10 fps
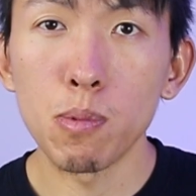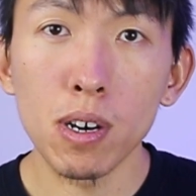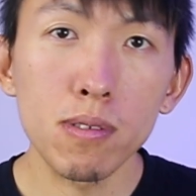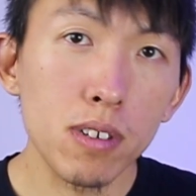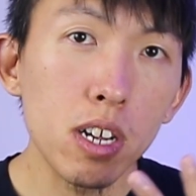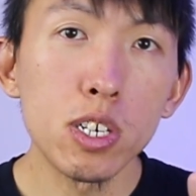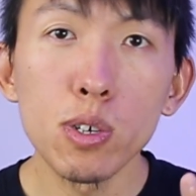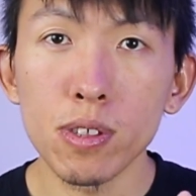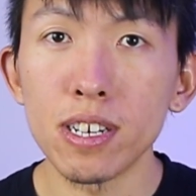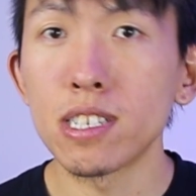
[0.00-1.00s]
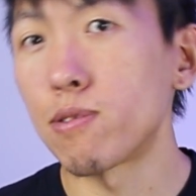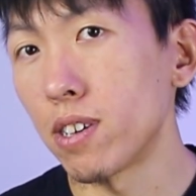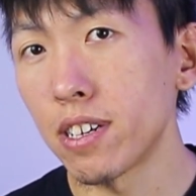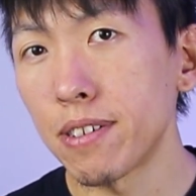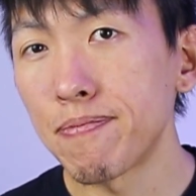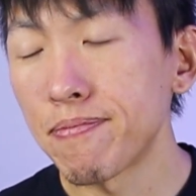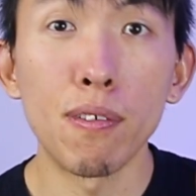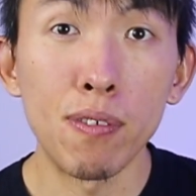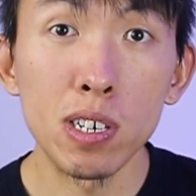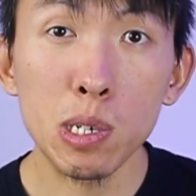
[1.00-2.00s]
Well, two things really. The
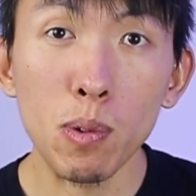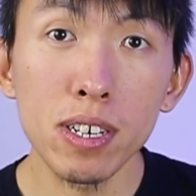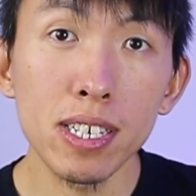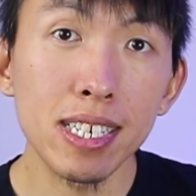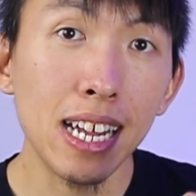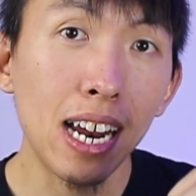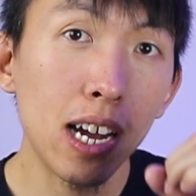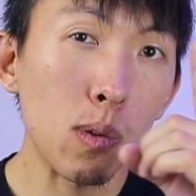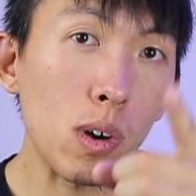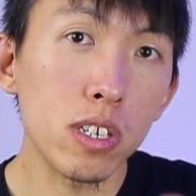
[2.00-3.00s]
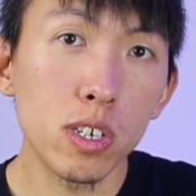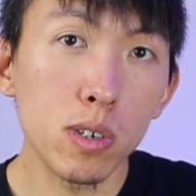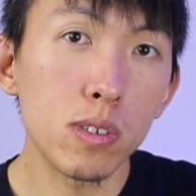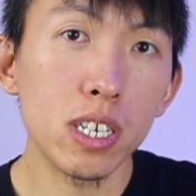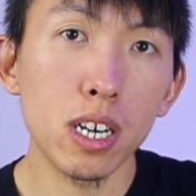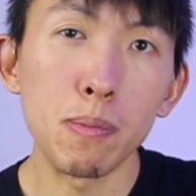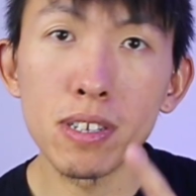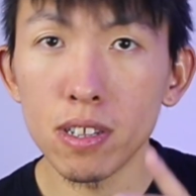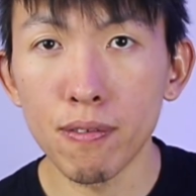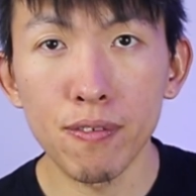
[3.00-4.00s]
first one is that I don't want you to come
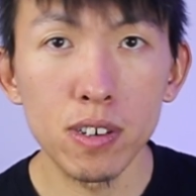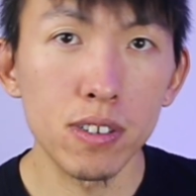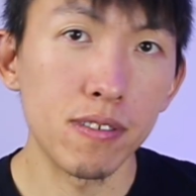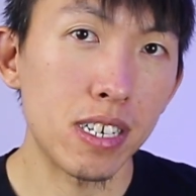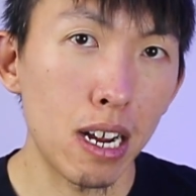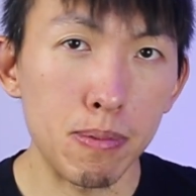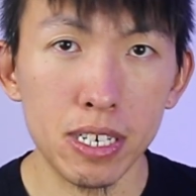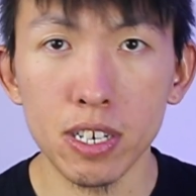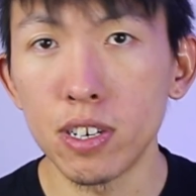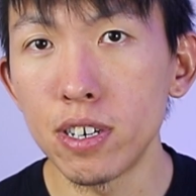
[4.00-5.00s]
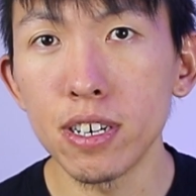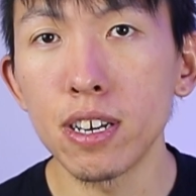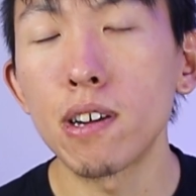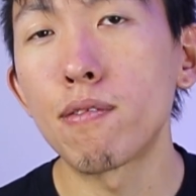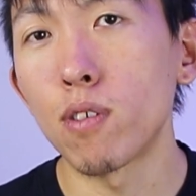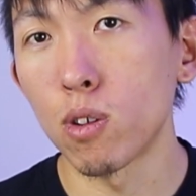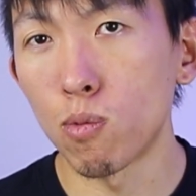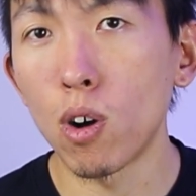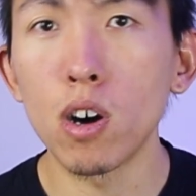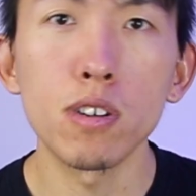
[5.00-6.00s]
into the field of cybersecurity for the
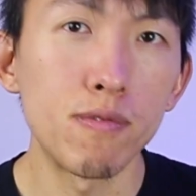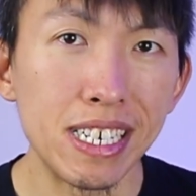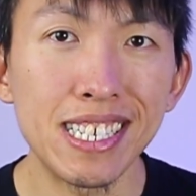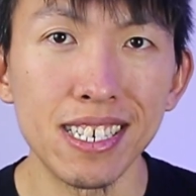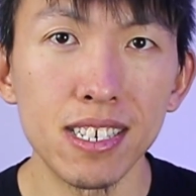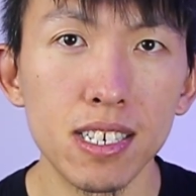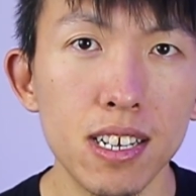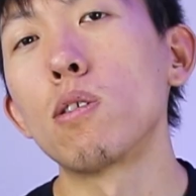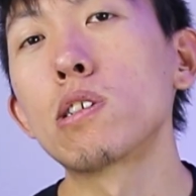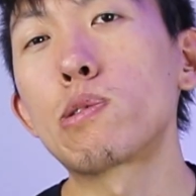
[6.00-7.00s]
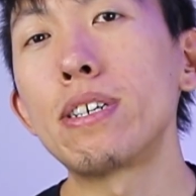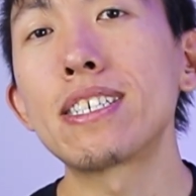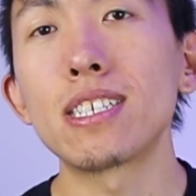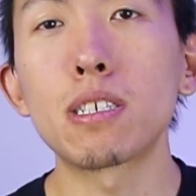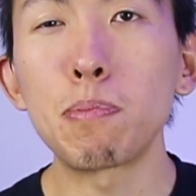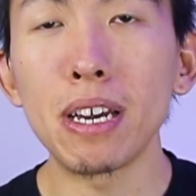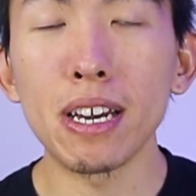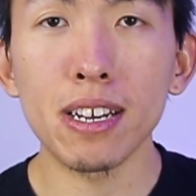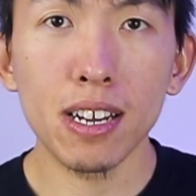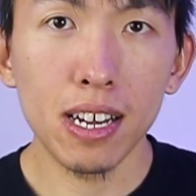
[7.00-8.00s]
wrong reasons. Those reasons
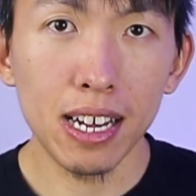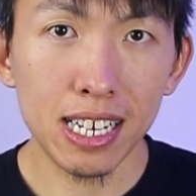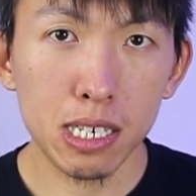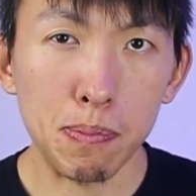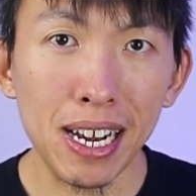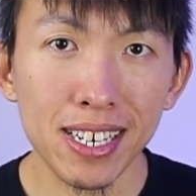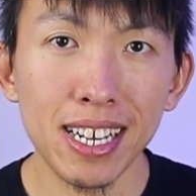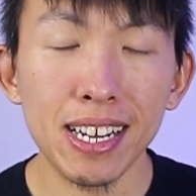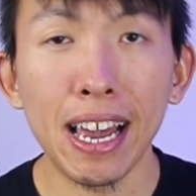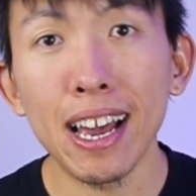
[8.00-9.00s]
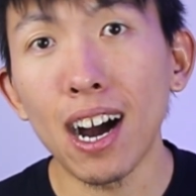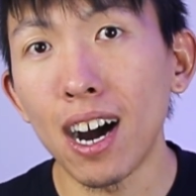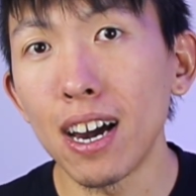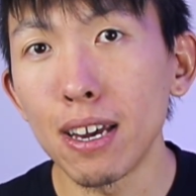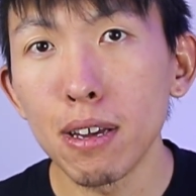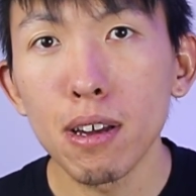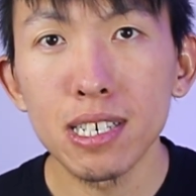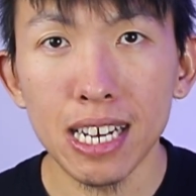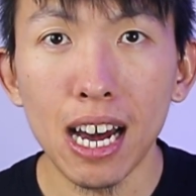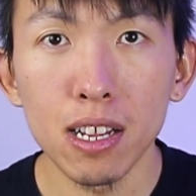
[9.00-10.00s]
being expecting a high
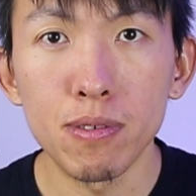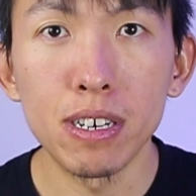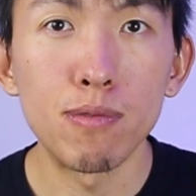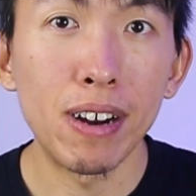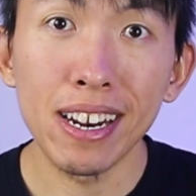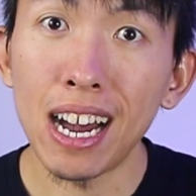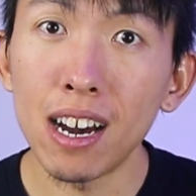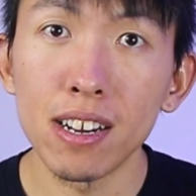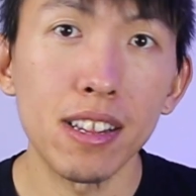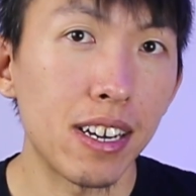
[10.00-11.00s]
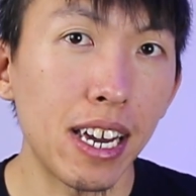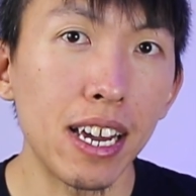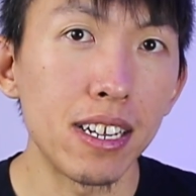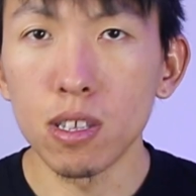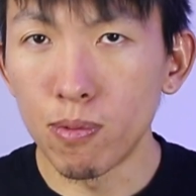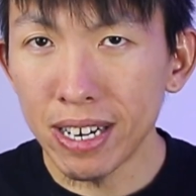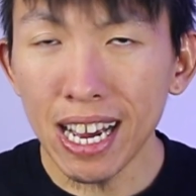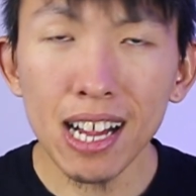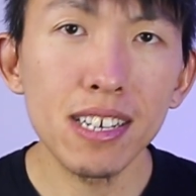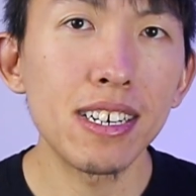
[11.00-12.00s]
salary right out of the gate. The
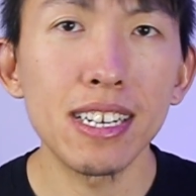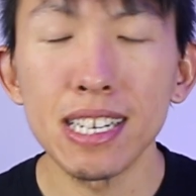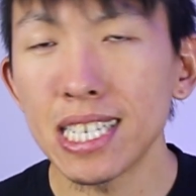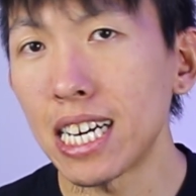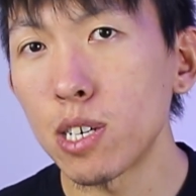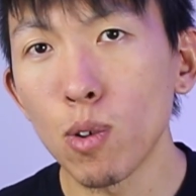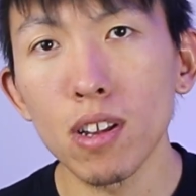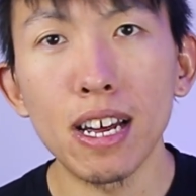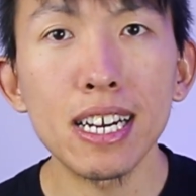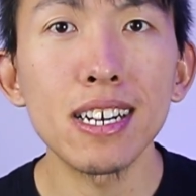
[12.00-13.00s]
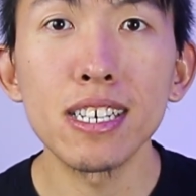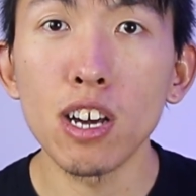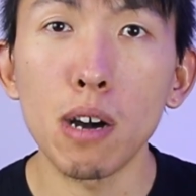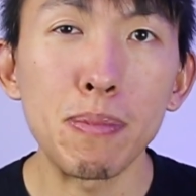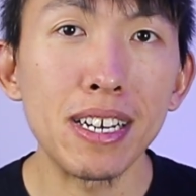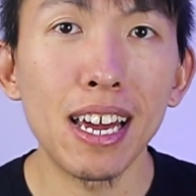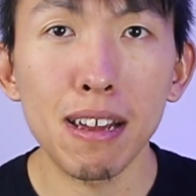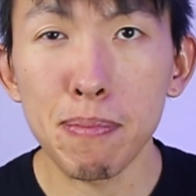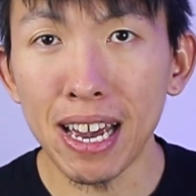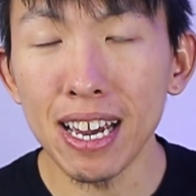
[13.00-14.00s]
reality is that you will likely not be
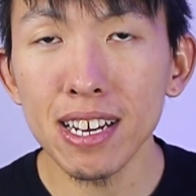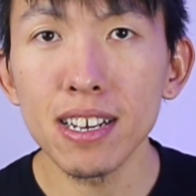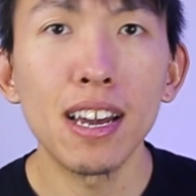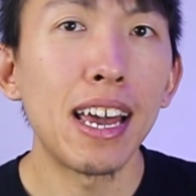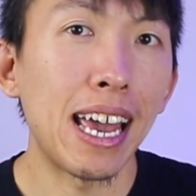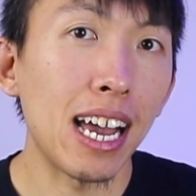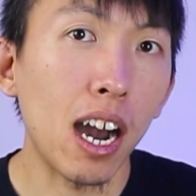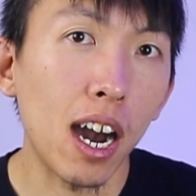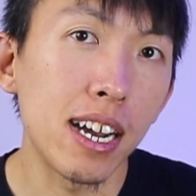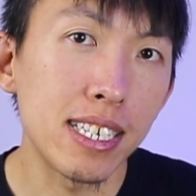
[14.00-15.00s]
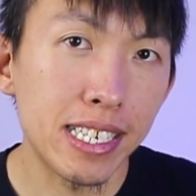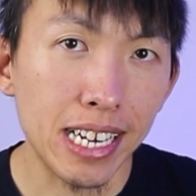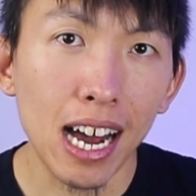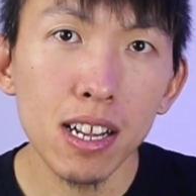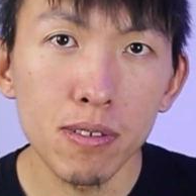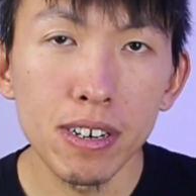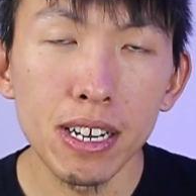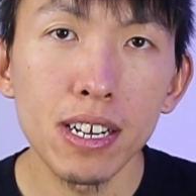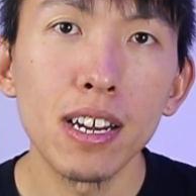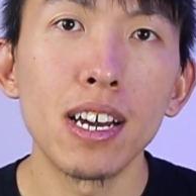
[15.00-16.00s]
getting paid a high
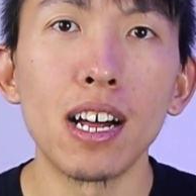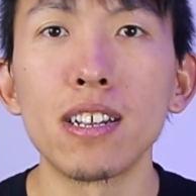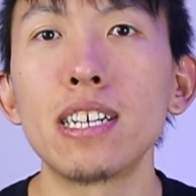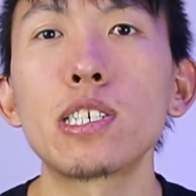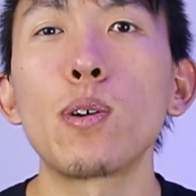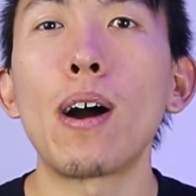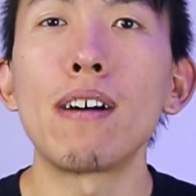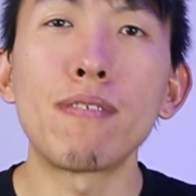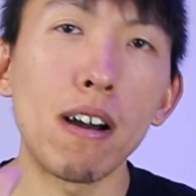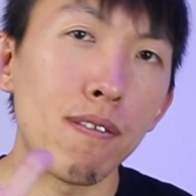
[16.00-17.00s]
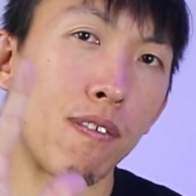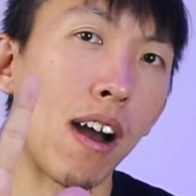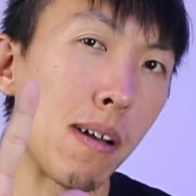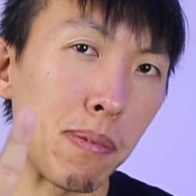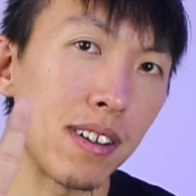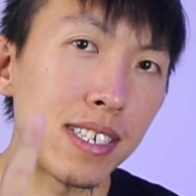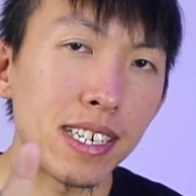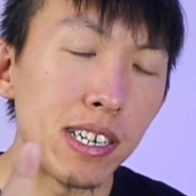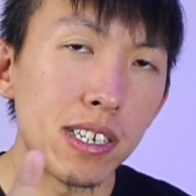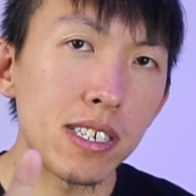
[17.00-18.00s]
salary unless you have 5+
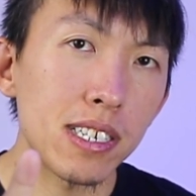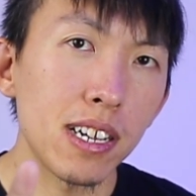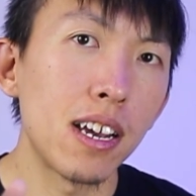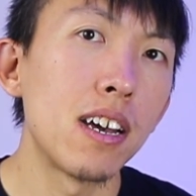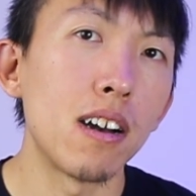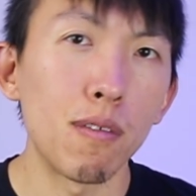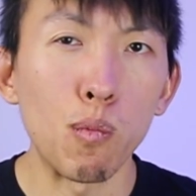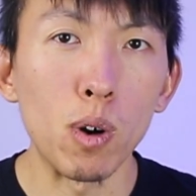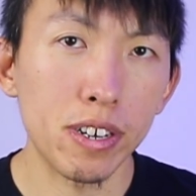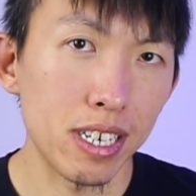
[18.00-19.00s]
years of work